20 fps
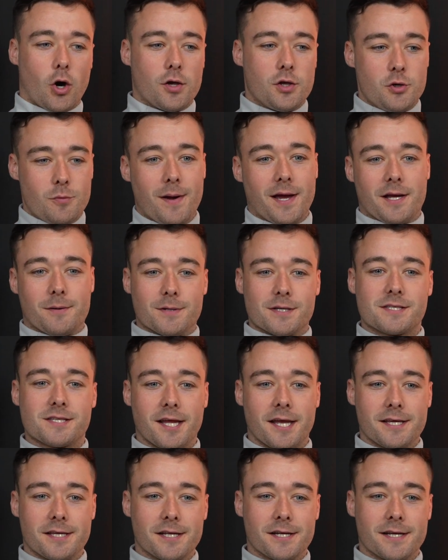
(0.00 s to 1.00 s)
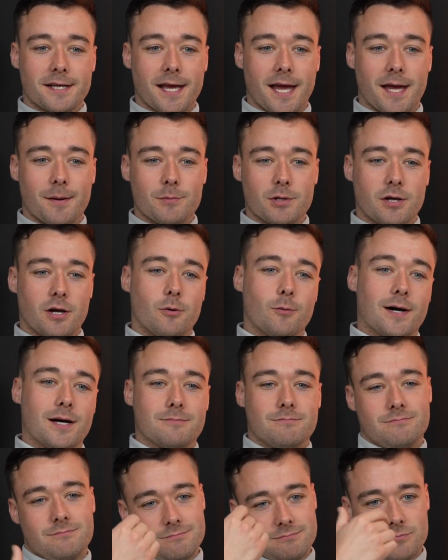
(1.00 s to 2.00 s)
you make a mistake in a game, you can go,
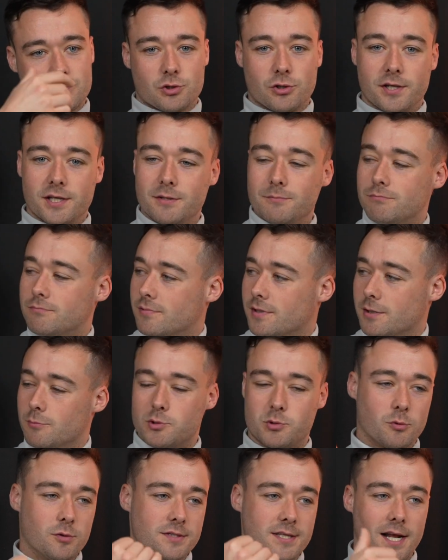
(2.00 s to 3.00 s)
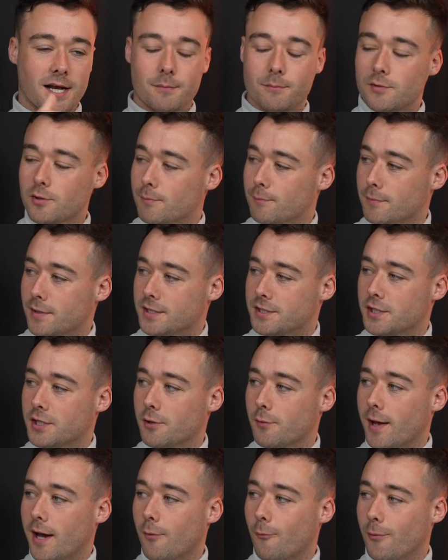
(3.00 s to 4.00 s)
well, sure, he was the one telling me to
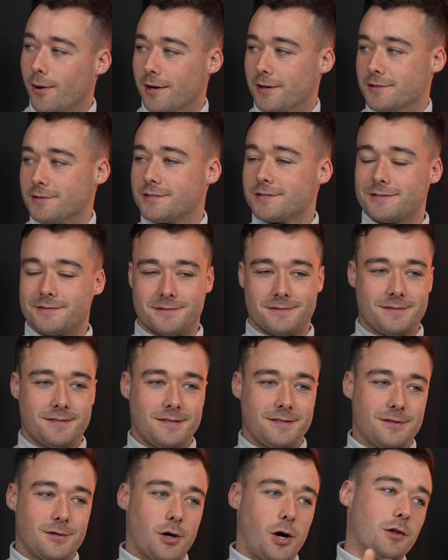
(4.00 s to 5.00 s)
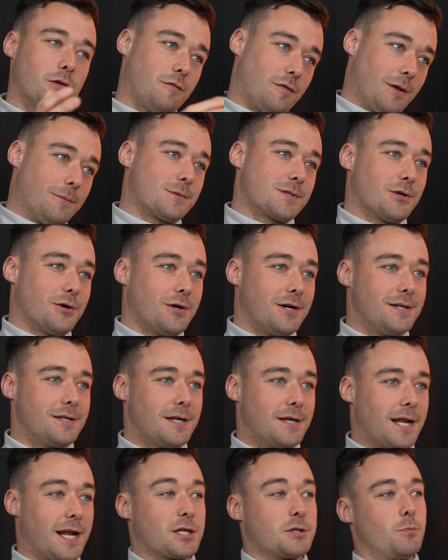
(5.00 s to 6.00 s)
do that. Whereas on the flip side,
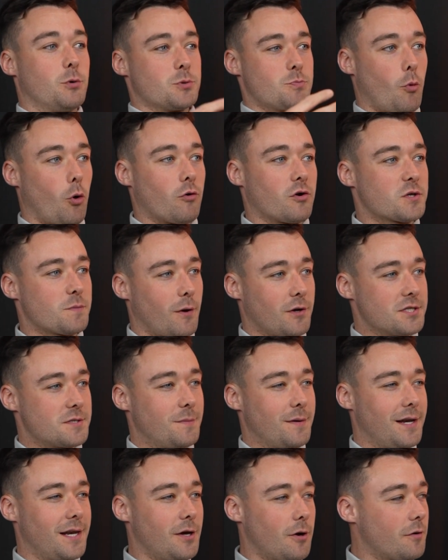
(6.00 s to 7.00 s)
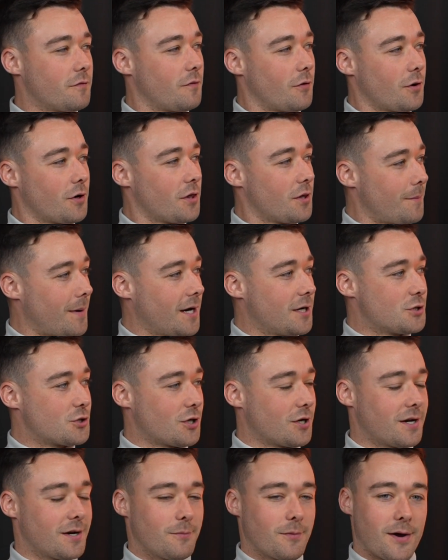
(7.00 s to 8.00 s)
it actually puts more responsibility, I find, on the
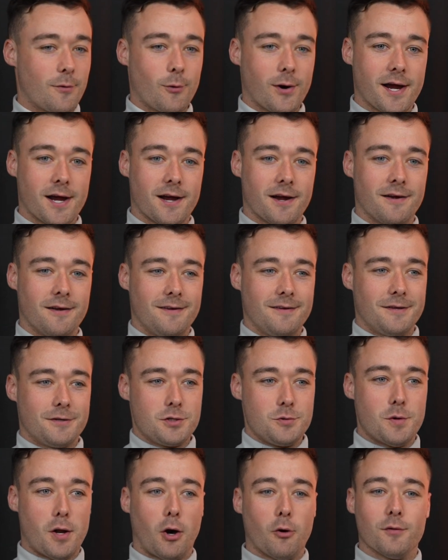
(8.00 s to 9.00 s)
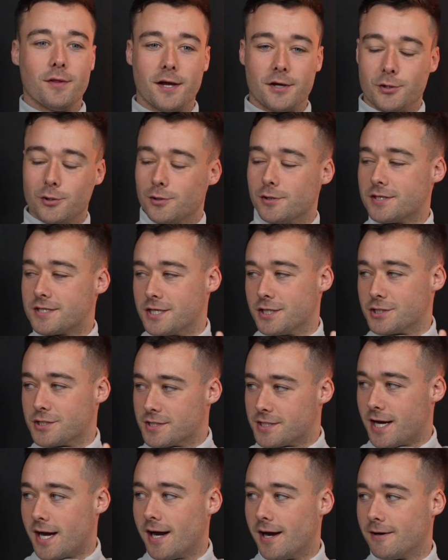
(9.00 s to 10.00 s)
manager, where you know that your
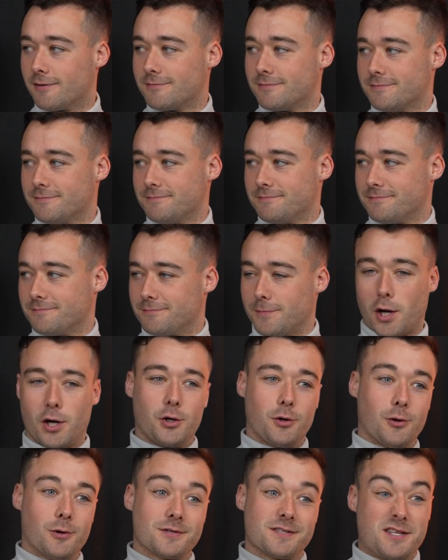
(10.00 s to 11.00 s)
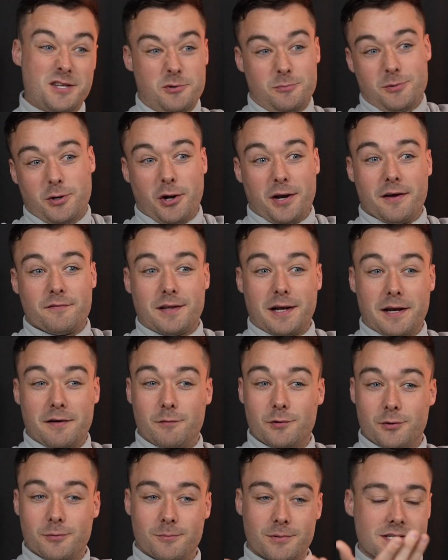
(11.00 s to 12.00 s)
decisions are yours, and you kind of have to
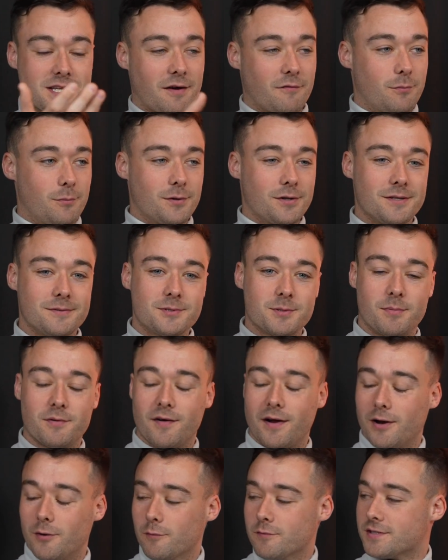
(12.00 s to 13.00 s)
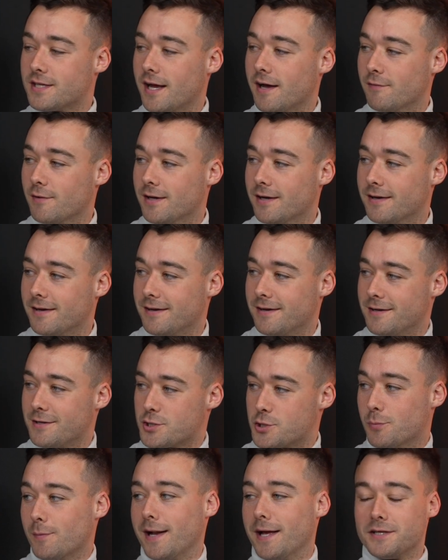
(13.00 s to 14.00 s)
live with them, because everybody, to be fair, loves to have
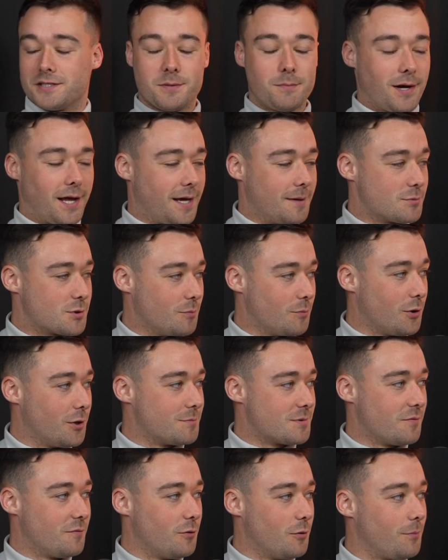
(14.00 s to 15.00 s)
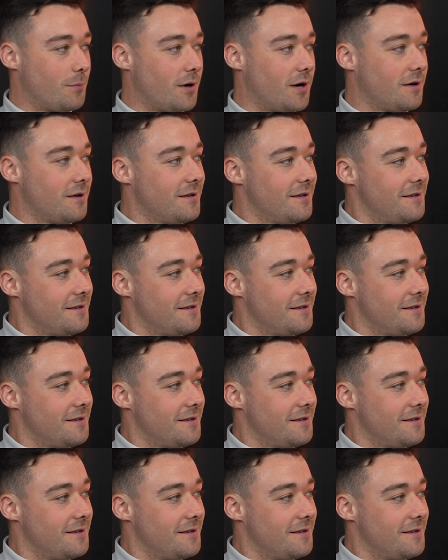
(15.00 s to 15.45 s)
someone else to blame sometimes in football.